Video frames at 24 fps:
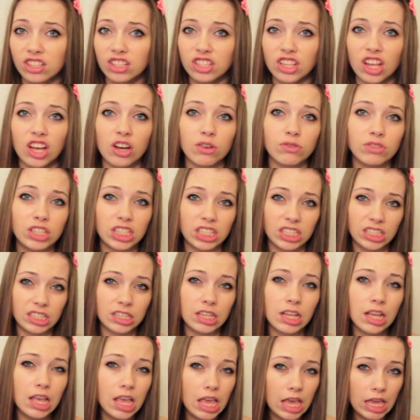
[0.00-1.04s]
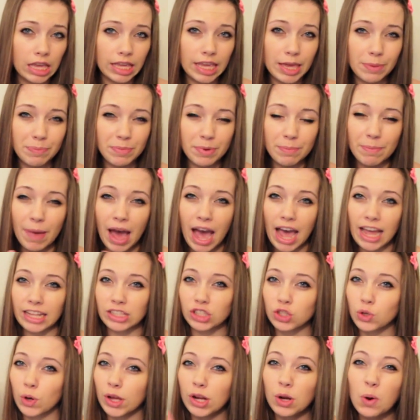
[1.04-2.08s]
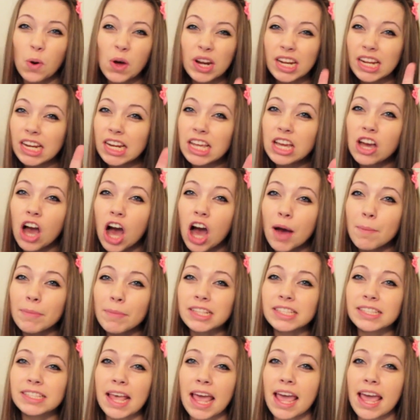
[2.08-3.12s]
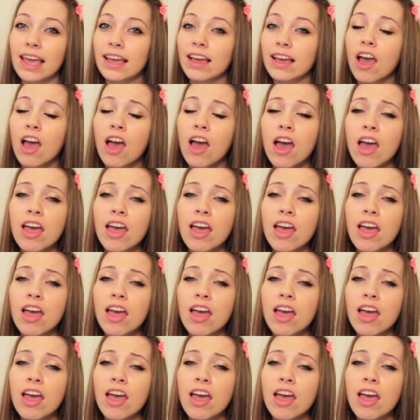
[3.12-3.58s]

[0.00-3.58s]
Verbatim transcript: So just keep in mind. So I don't want any comments saying